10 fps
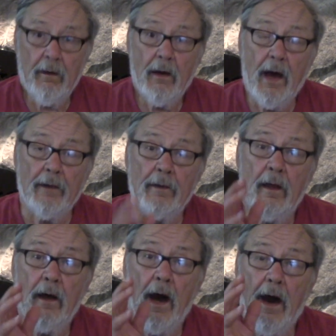on
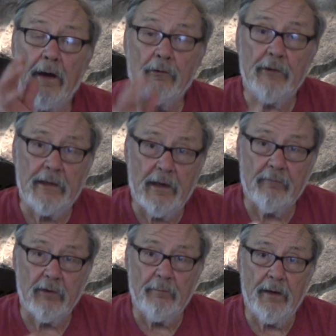how to
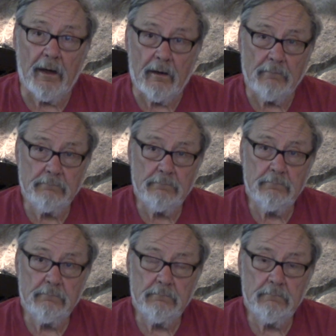recover a bear.
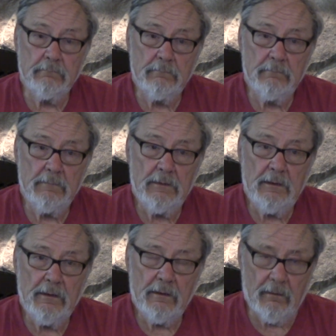
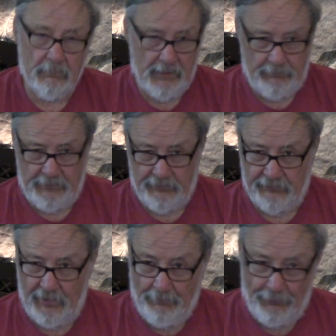You know, it might be a
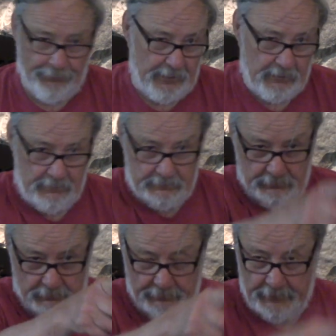simple thing. He's
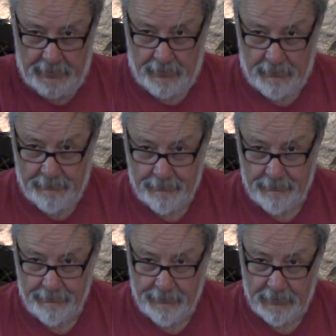over there
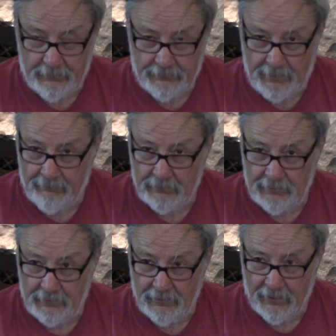
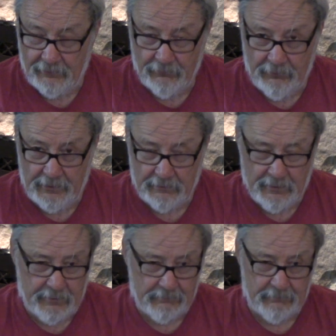17 yards away.
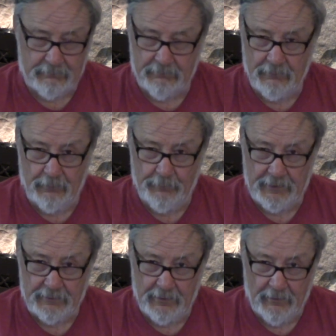That's no
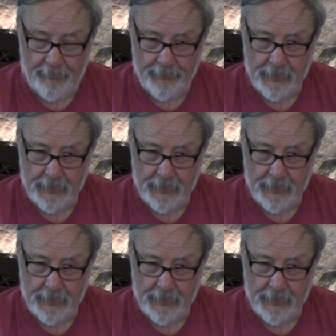big deal.